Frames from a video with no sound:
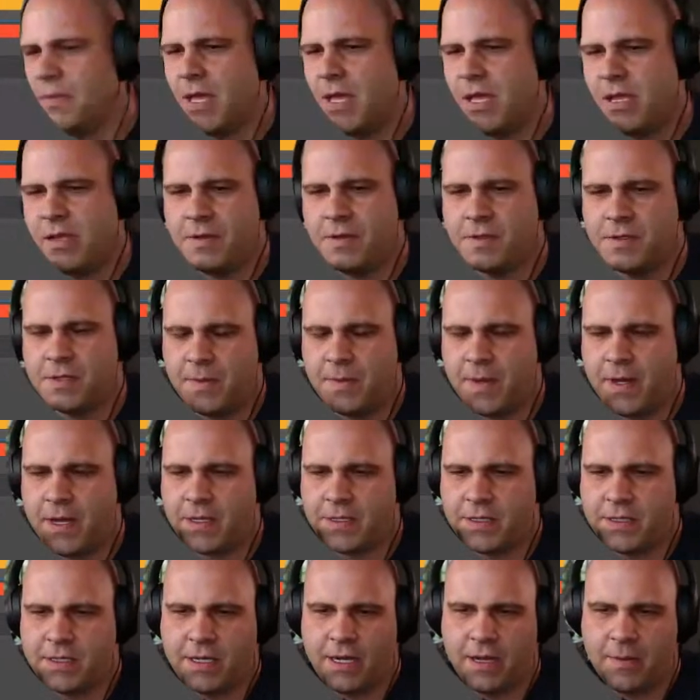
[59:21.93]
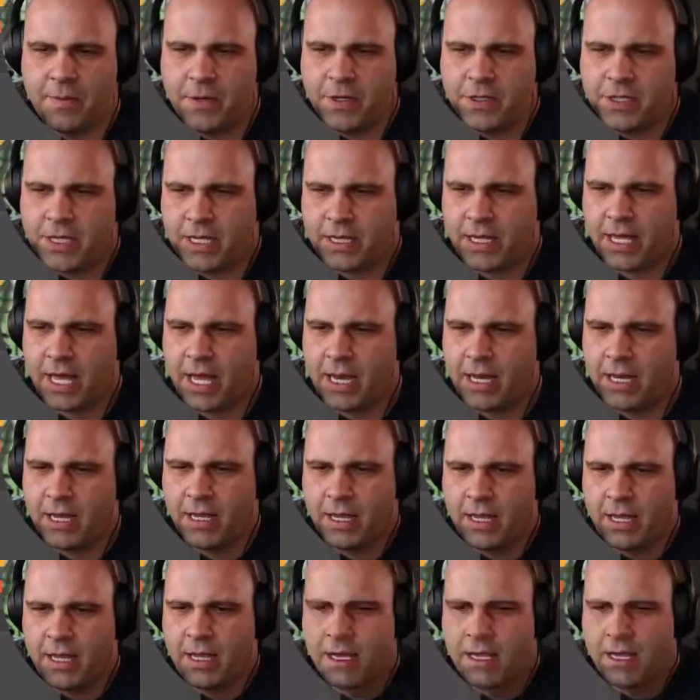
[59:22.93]
Thank you so much. I appreciate that.
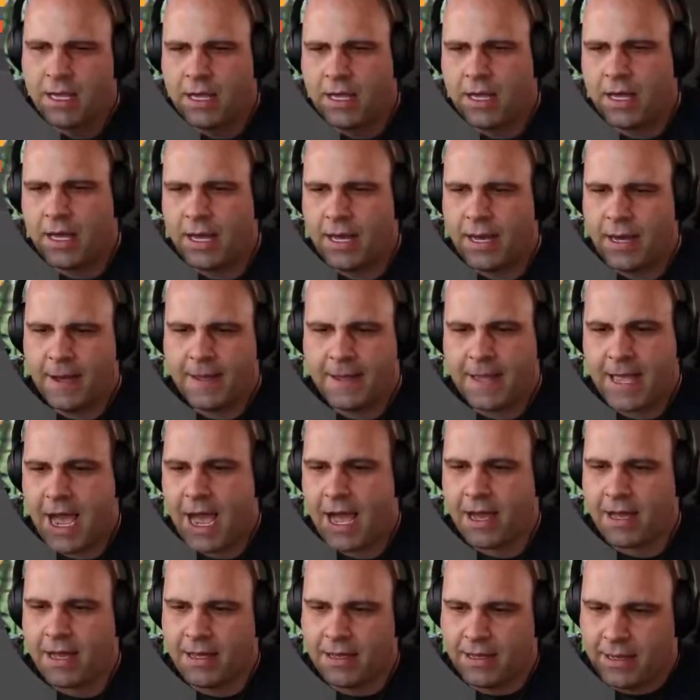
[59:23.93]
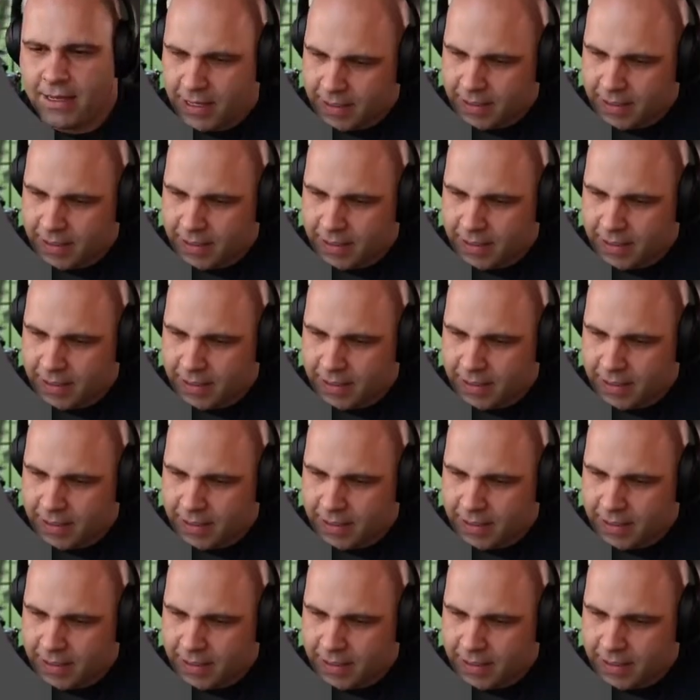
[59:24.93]
Yeah,